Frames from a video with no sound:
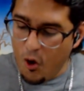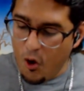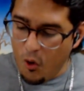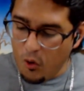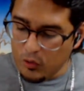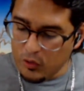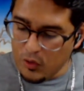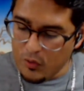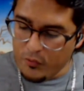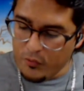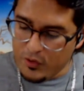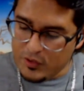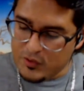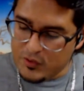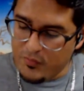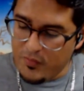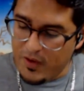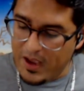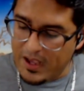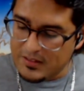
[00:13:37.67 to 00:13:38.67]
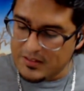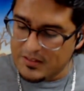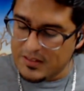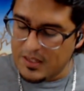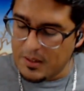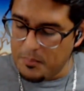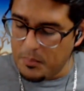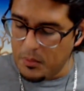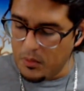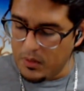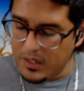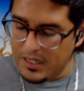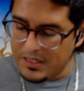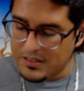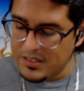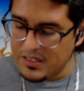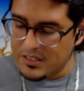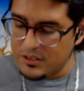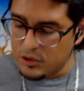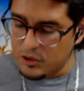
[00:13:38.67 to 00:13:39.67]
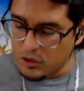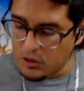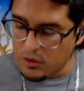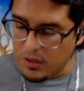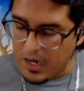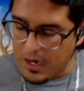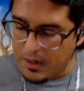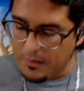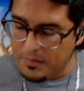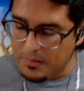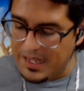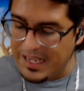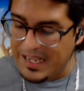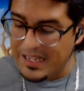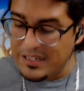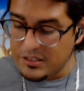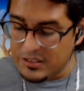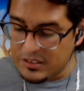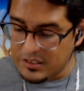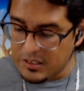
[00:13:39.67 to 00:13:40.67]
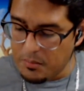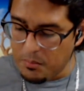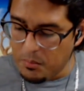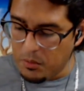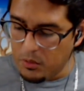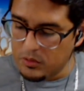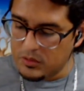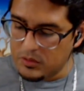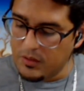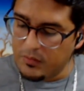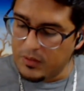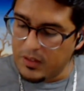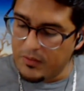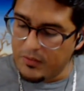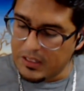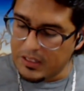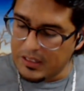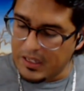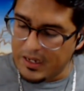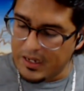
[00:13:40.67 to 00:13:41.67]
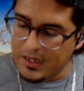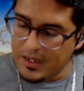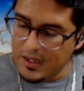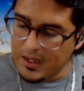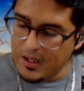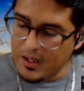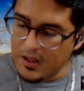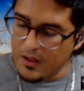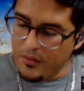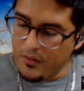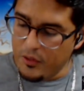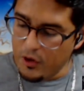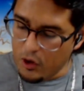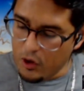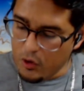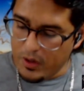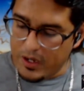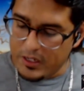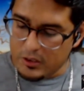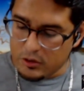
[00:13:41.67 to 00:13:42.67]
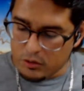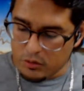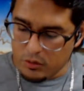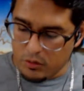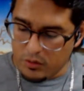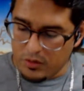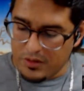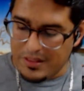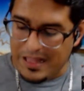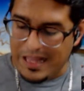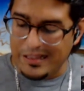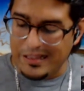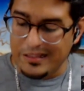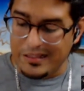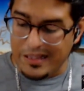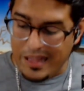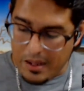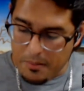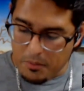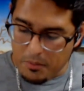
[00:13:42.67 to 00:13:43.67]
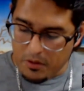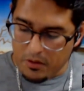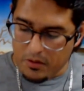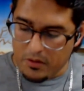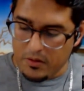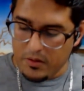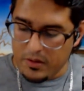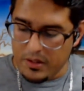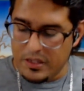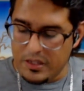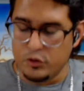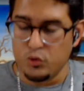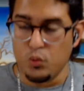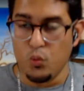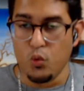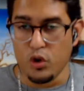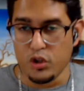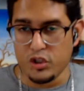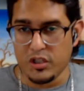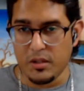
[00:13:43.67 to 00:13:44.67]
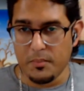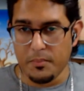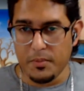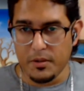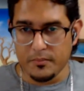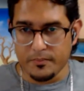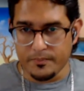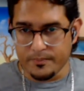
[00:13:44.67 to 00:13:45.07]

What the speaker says: all over its vast temple, it's inscribed in symbols of living light, the great truth that labor is worship."